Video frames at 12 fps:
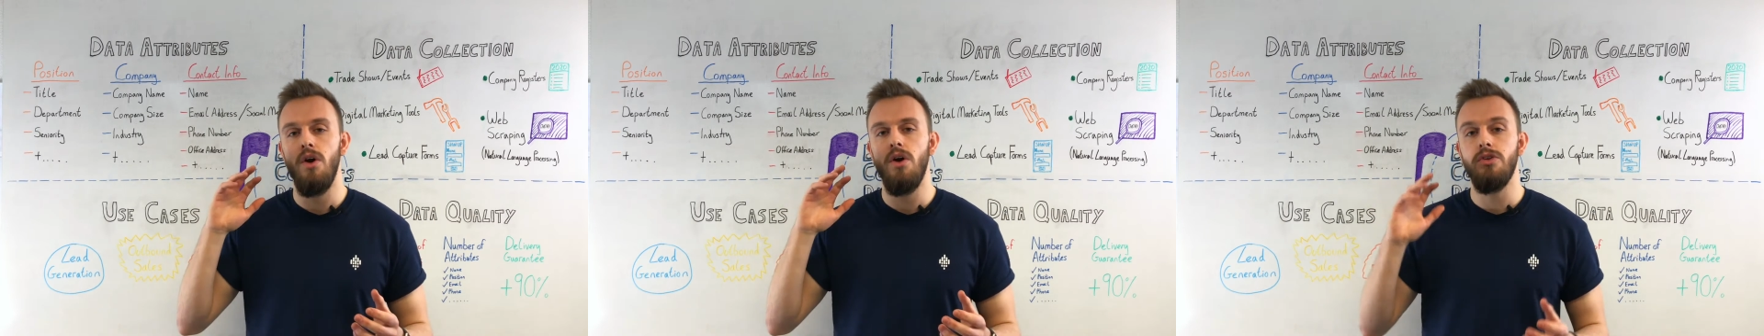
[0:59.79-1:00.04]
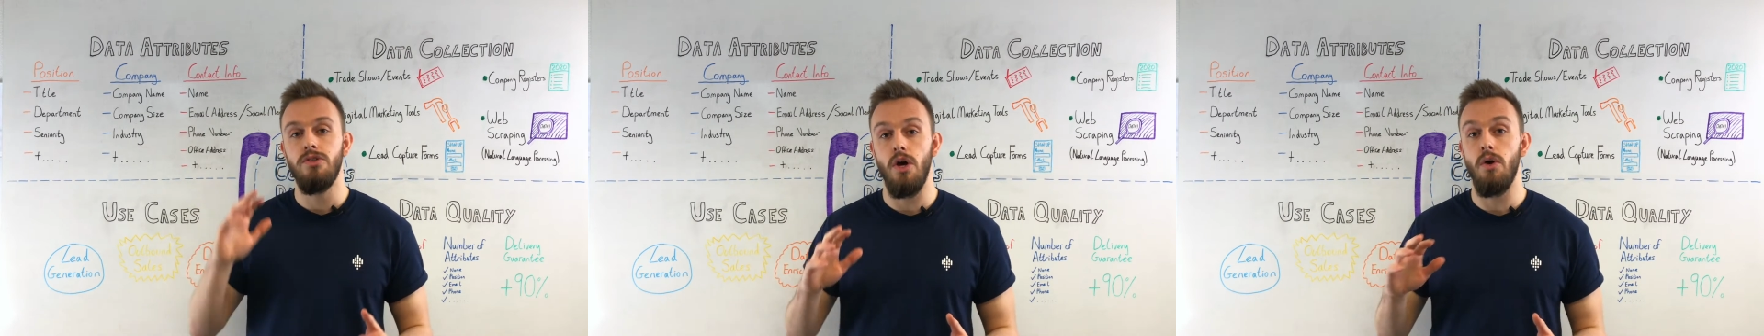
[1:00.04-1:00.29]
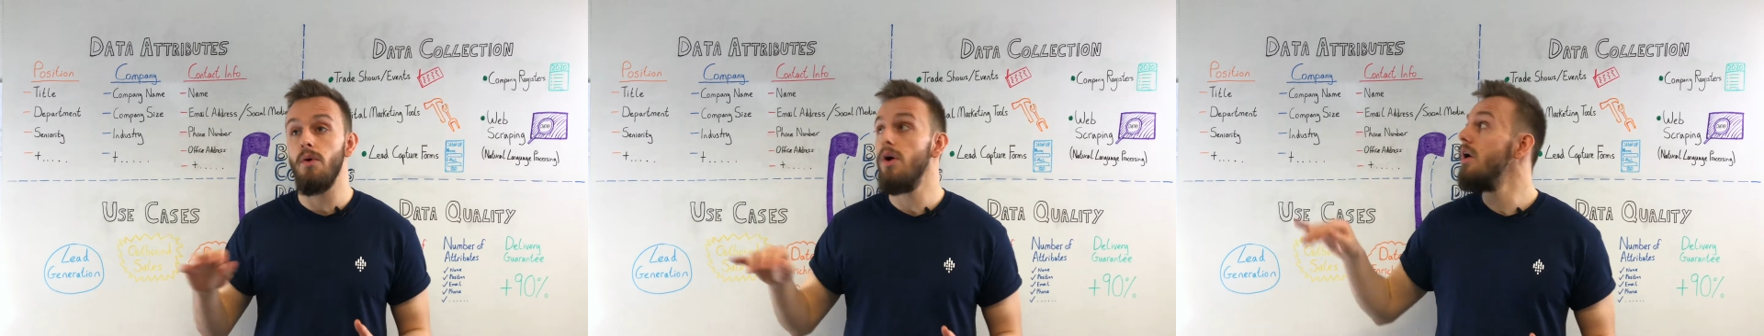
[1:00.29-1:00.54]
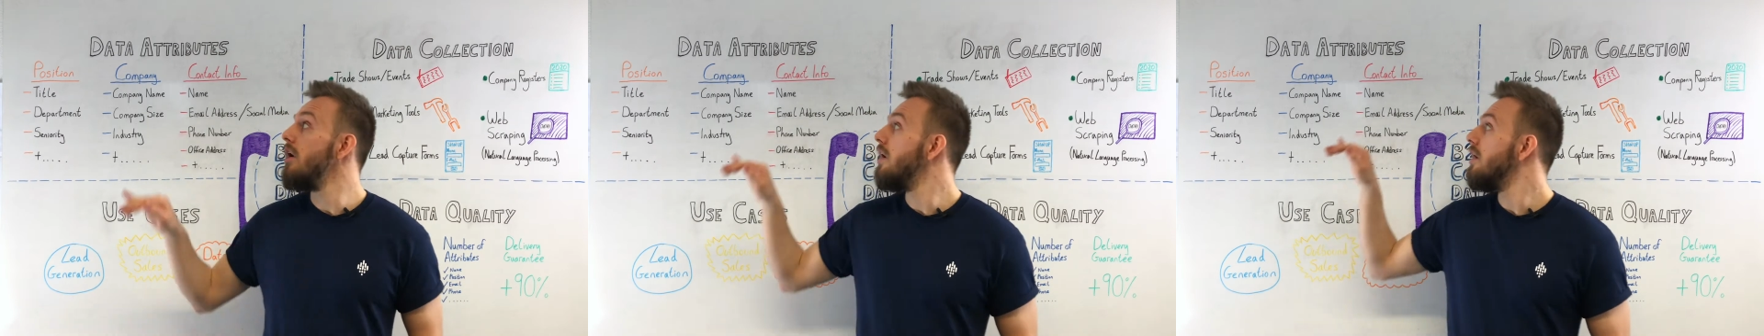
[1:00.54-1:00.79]
So,
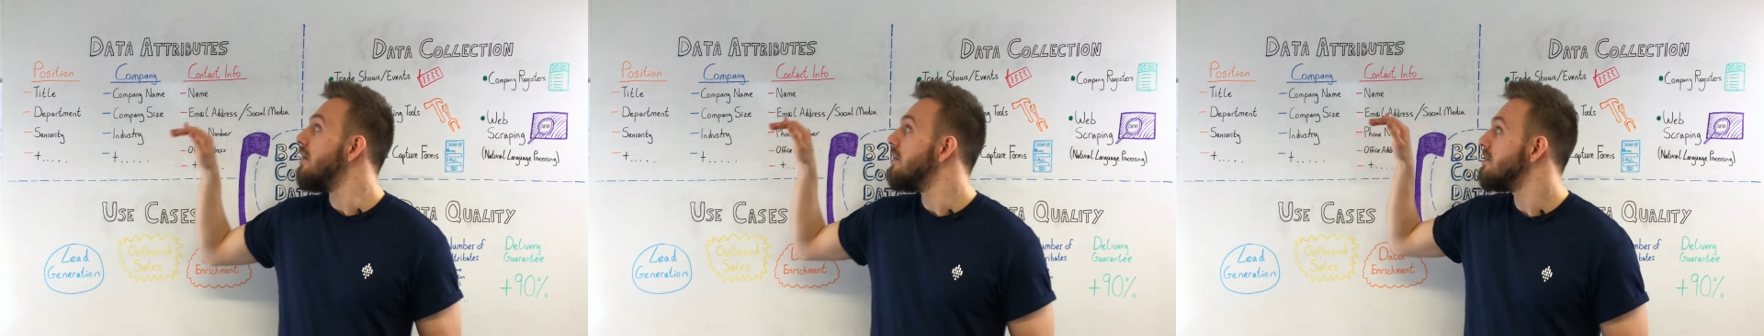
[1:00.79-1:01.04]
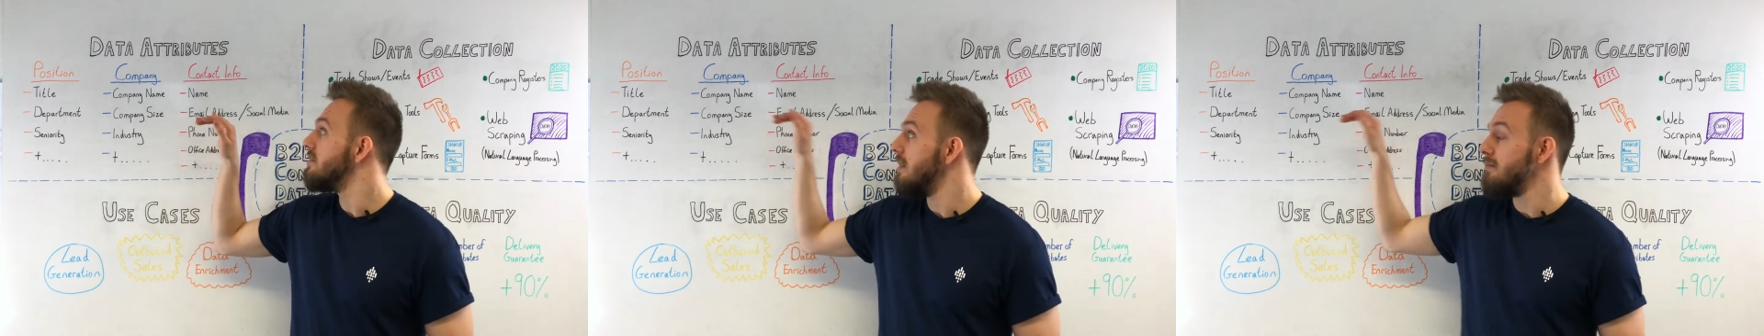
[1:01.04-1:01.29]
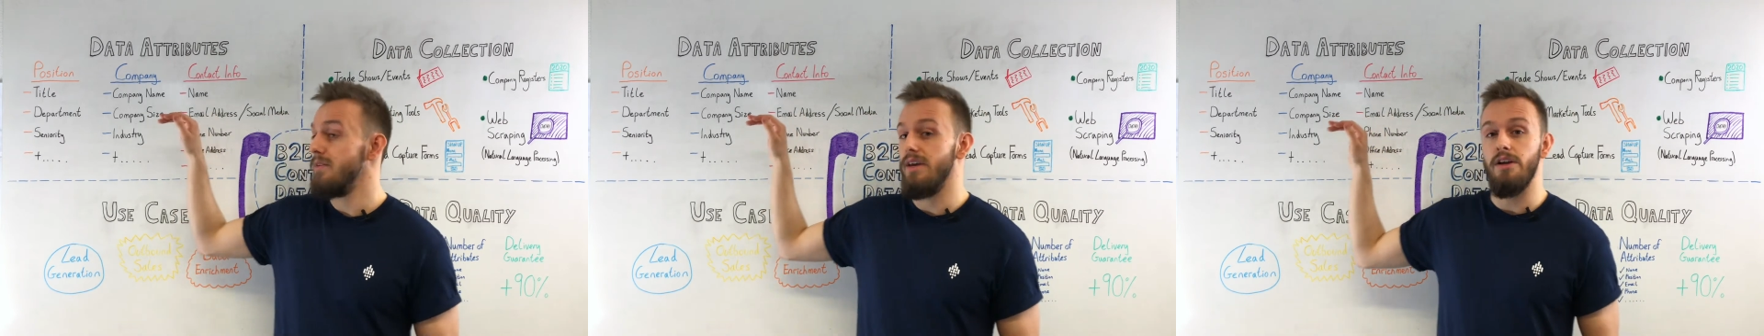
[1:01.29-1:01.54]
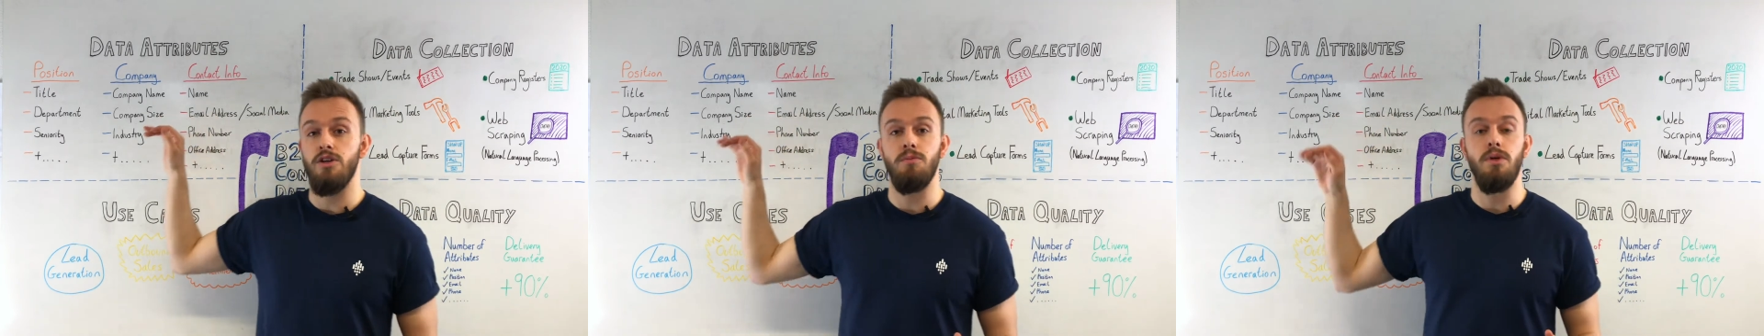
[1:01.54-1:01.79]
some of the
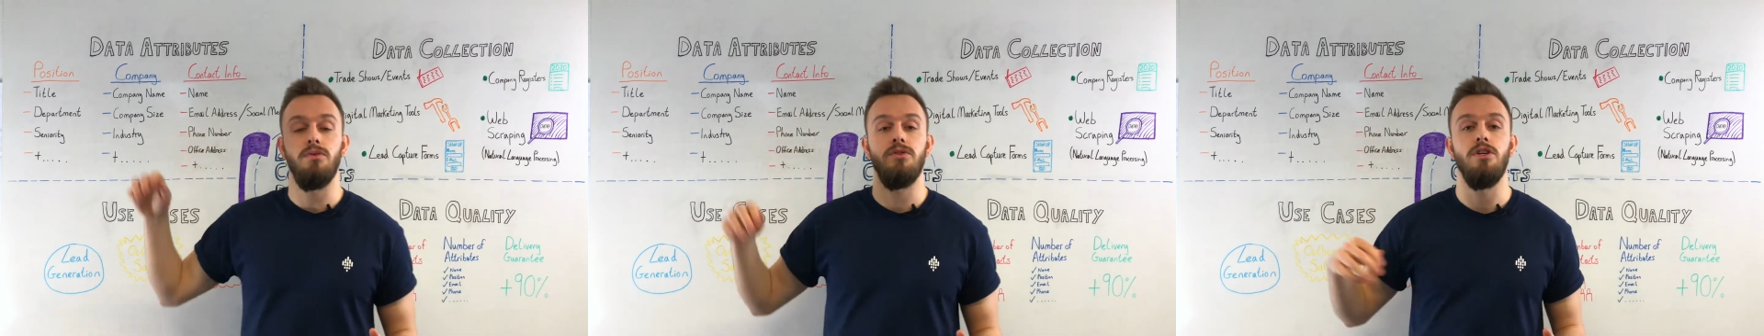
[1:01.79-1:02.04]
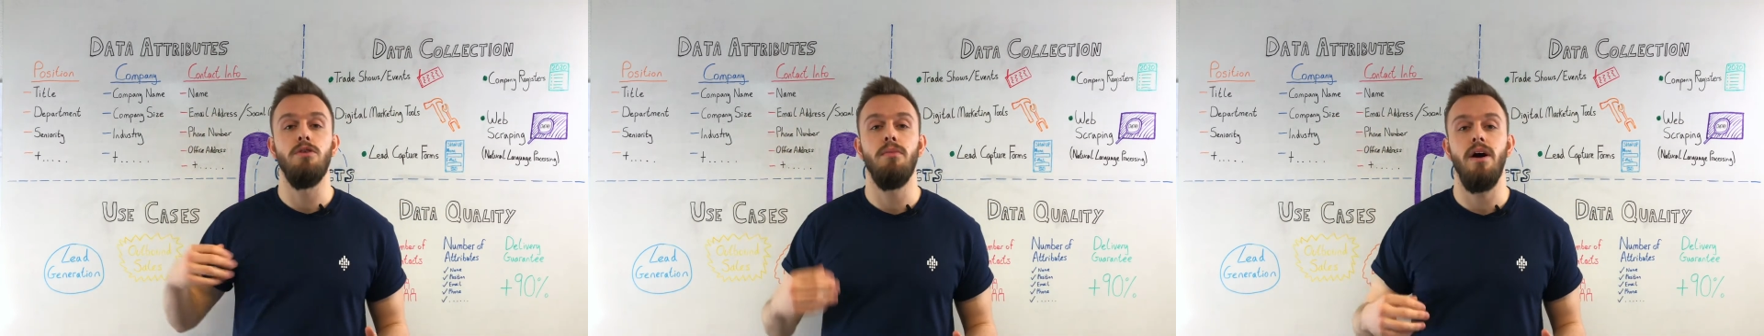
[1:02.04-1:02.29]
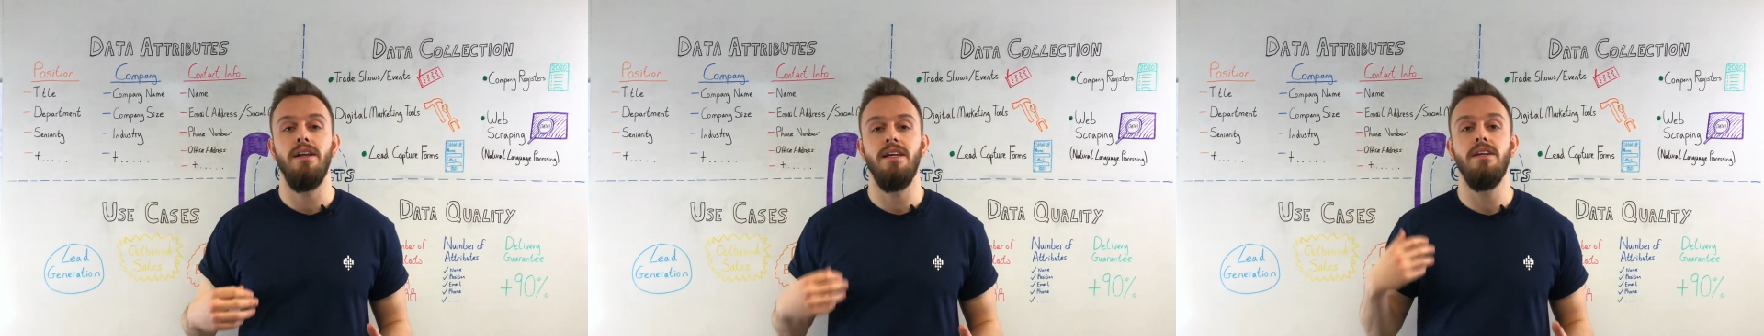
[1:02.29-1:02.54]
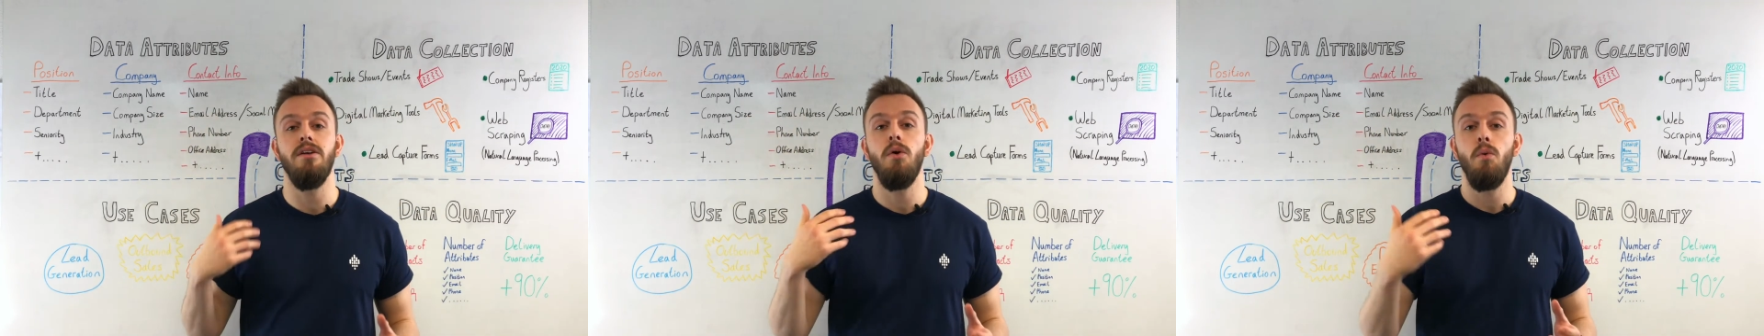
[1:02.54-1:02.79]
attributes that you might
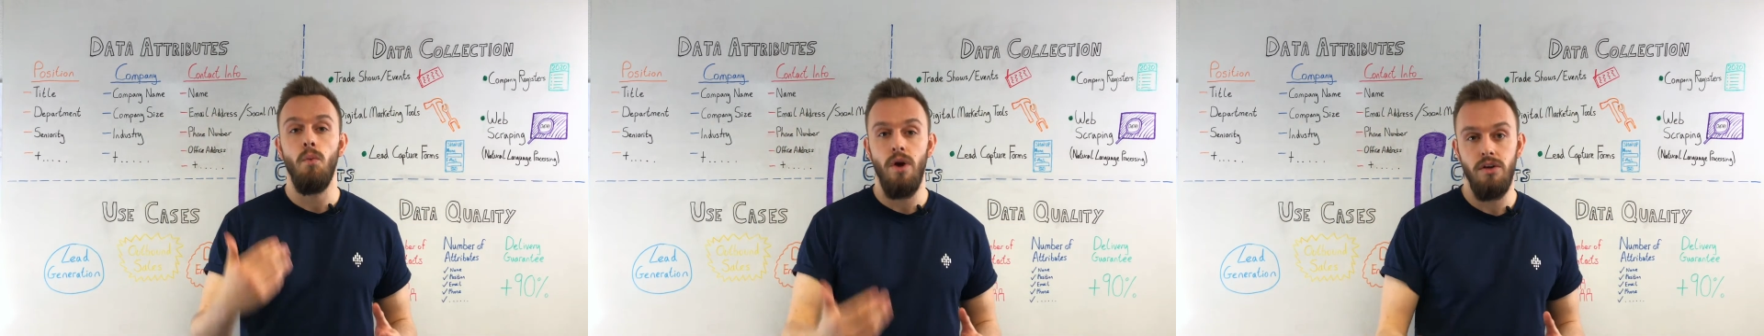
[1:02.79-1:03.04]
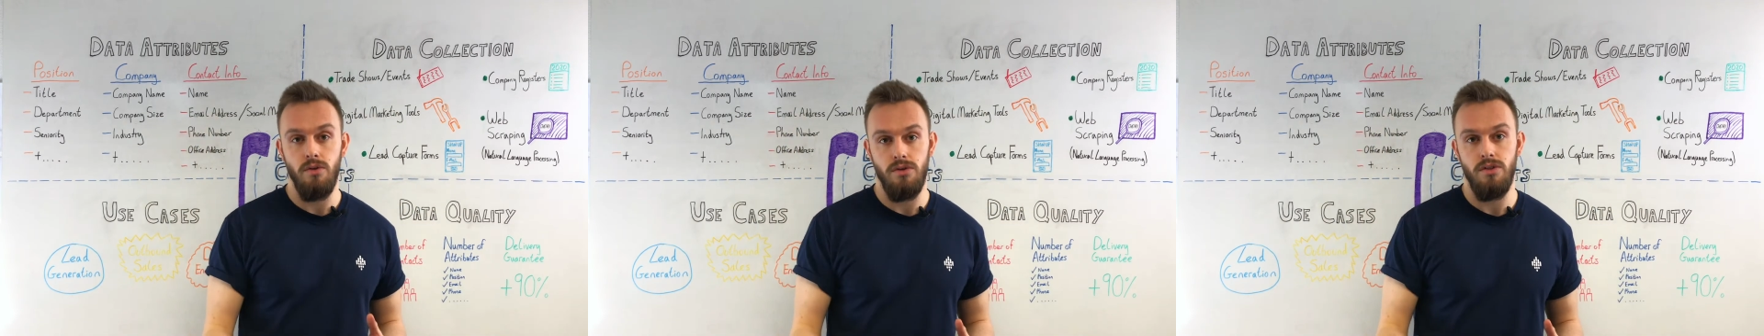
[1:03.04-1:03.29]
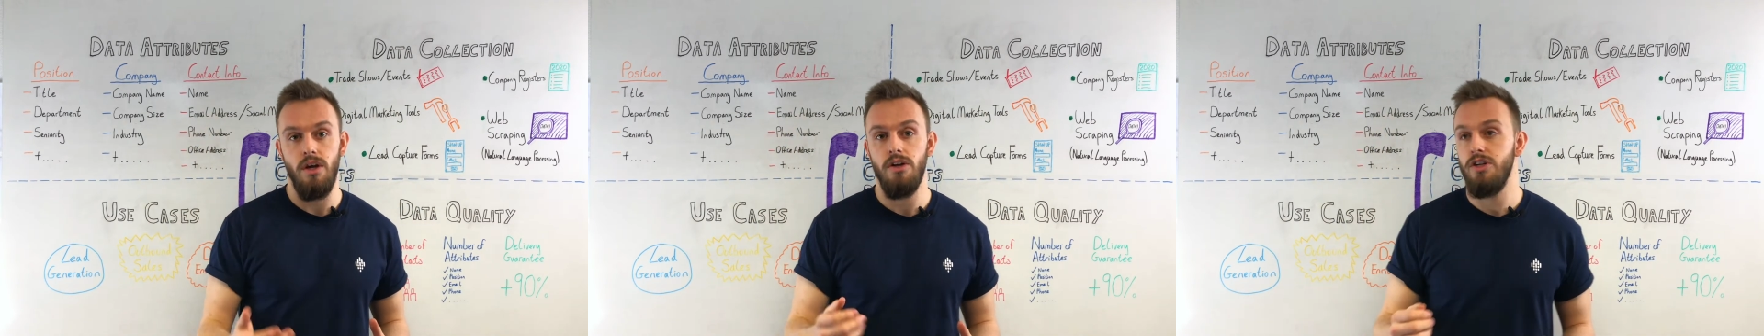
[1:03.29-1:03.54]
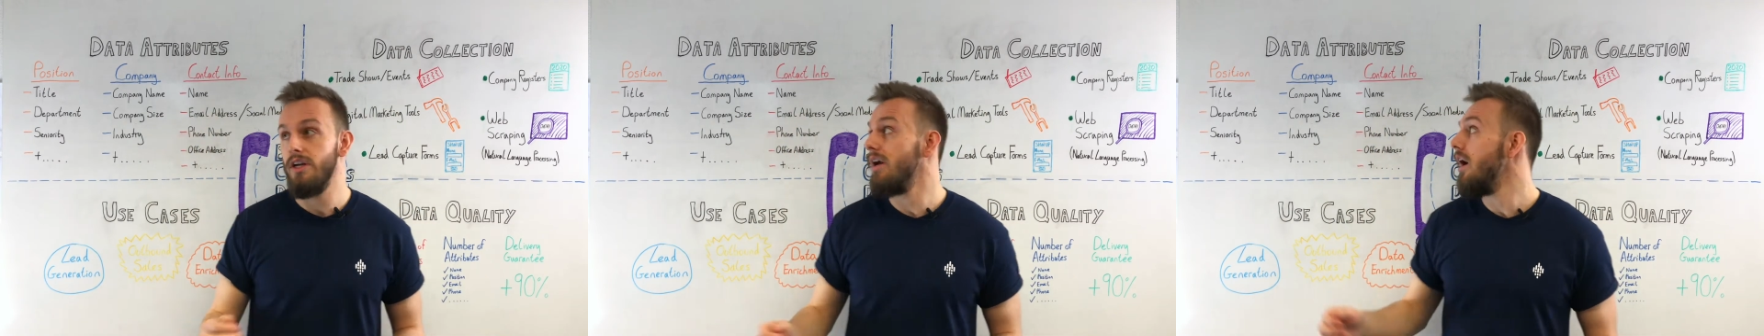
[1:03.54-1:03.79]
need when you're searching